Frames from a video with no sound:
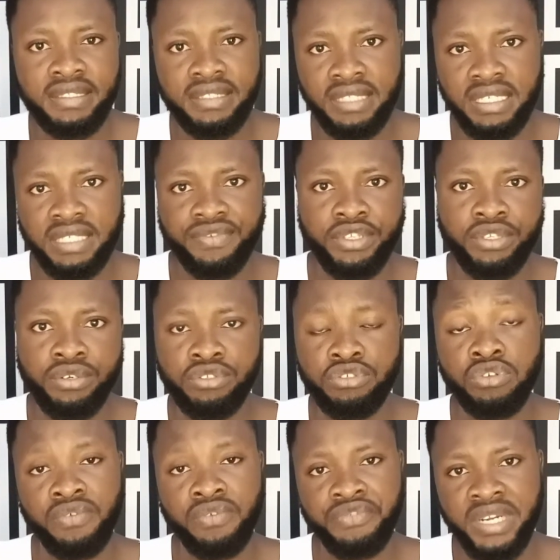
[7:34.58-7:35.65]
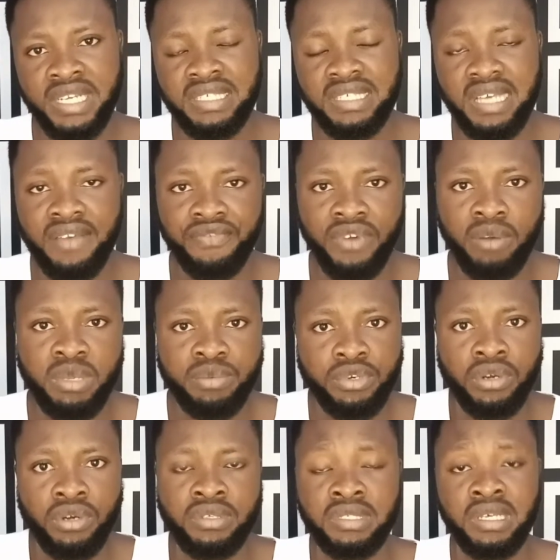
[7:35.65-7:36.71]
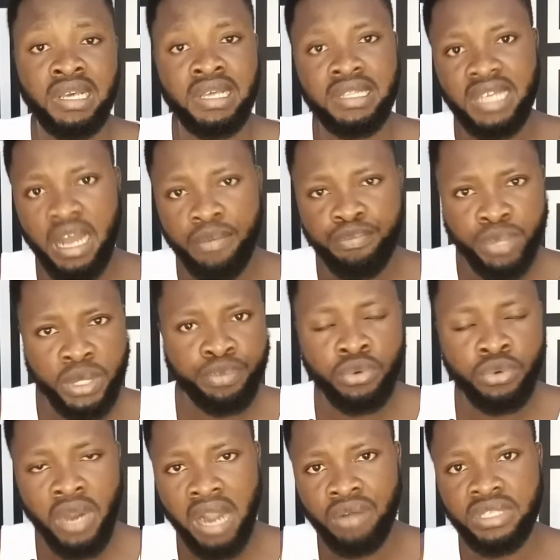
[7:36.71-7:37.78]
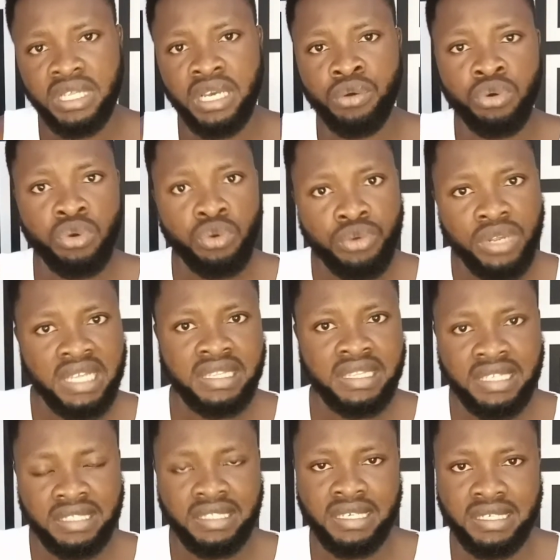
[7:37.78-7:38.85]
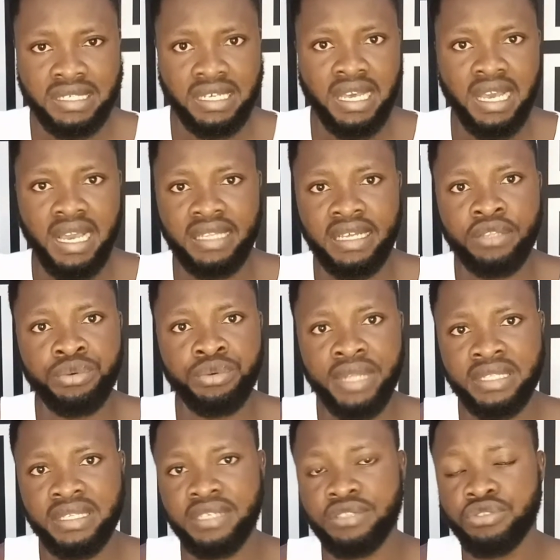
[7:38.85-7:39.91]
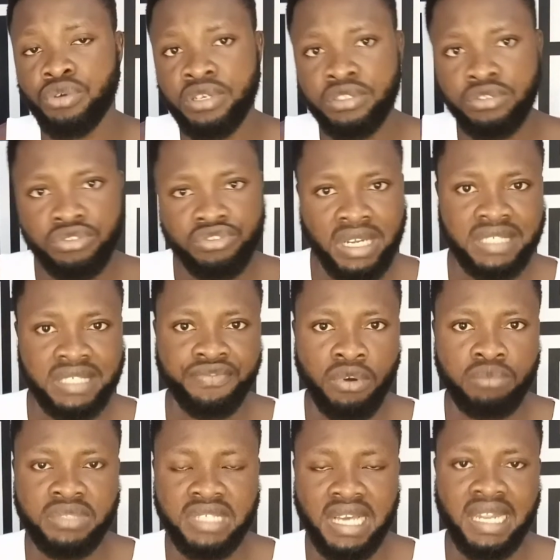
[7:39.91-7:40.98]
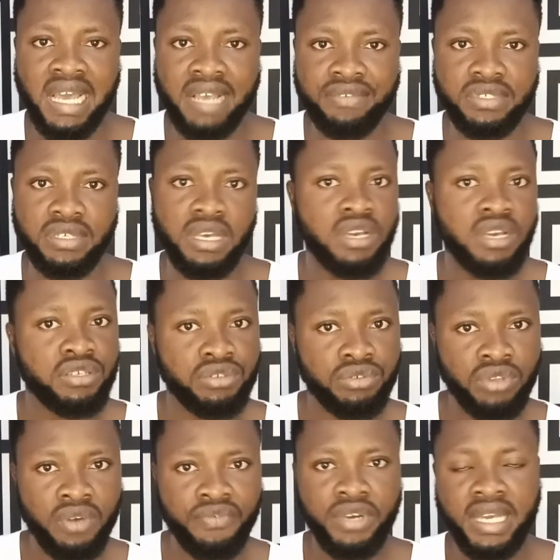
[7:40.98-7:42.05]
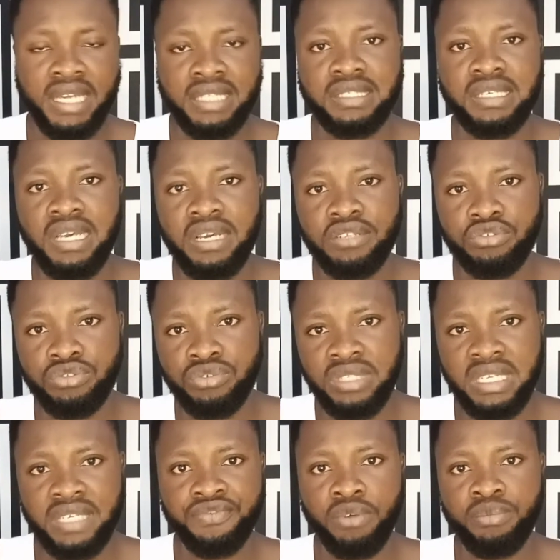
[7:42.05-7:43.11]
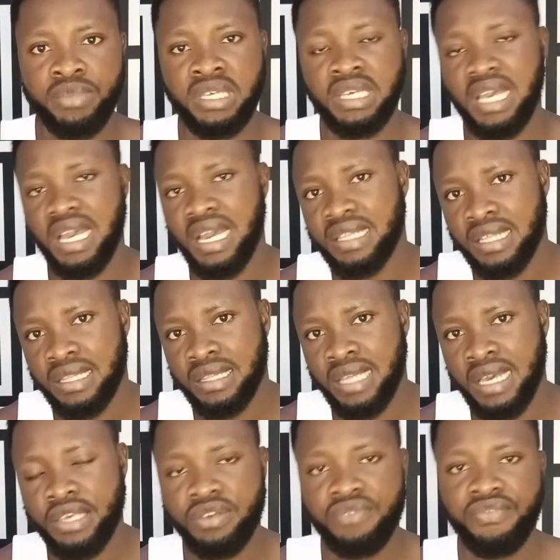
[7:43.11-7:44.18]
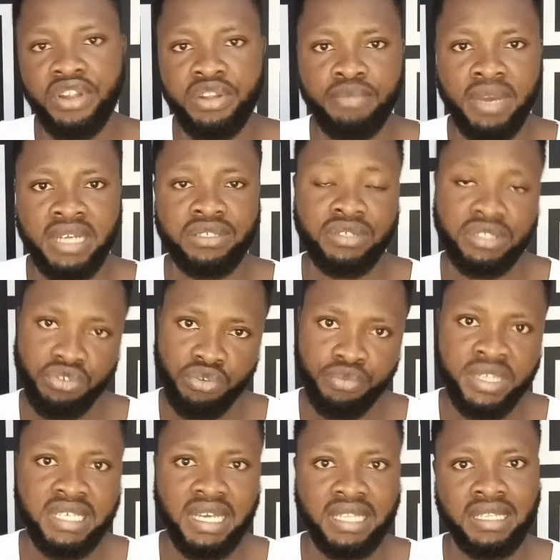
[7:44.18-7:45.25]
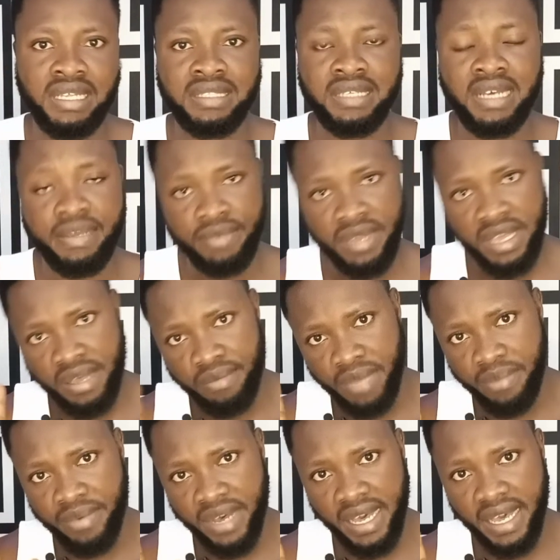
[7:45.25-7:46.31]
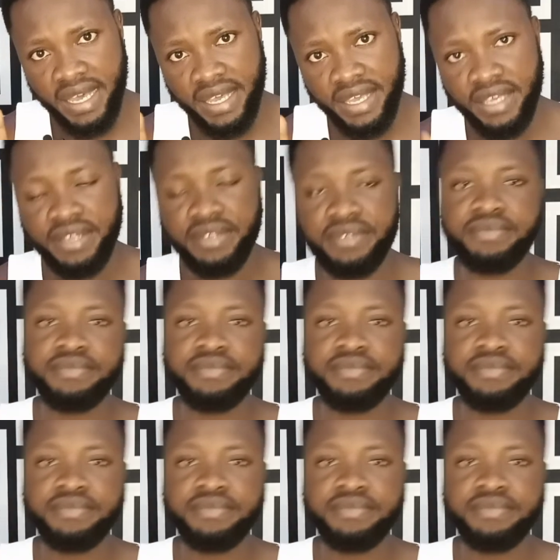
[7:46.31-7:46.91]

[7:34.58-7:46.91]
this video to your friends and family, because there are people out there who really need this, and I know that it's going to transform their lives. So don't forget to do this for me, and then thank you very much until we meet another time. Bye bye.